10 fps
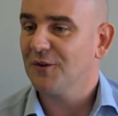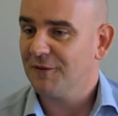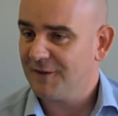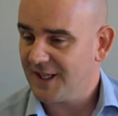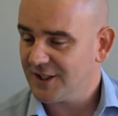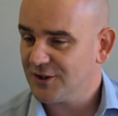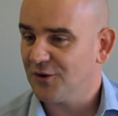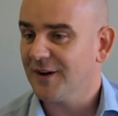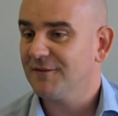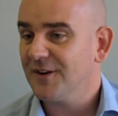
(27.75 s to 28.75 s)
your fish,
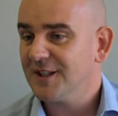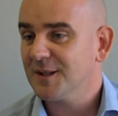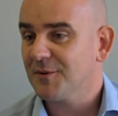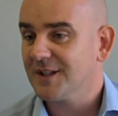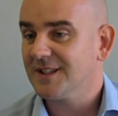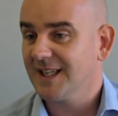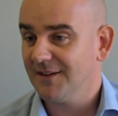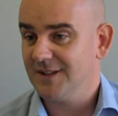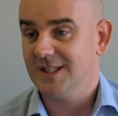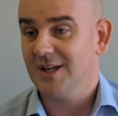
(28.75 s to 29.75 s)
your invertebrates are
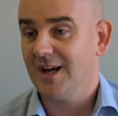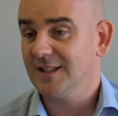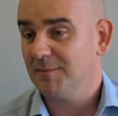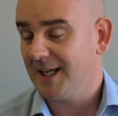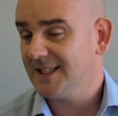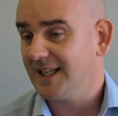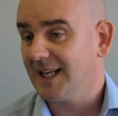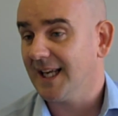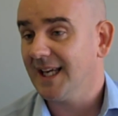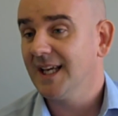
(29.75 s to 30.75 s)
given a chance
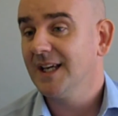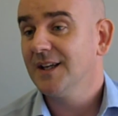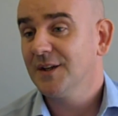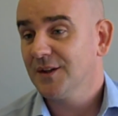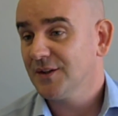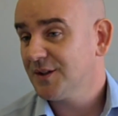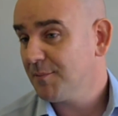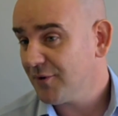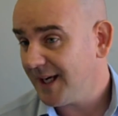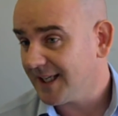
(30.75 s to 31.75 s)
basically to
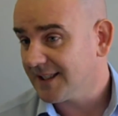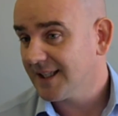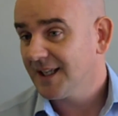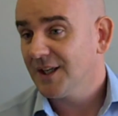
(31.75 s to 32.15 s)
breed,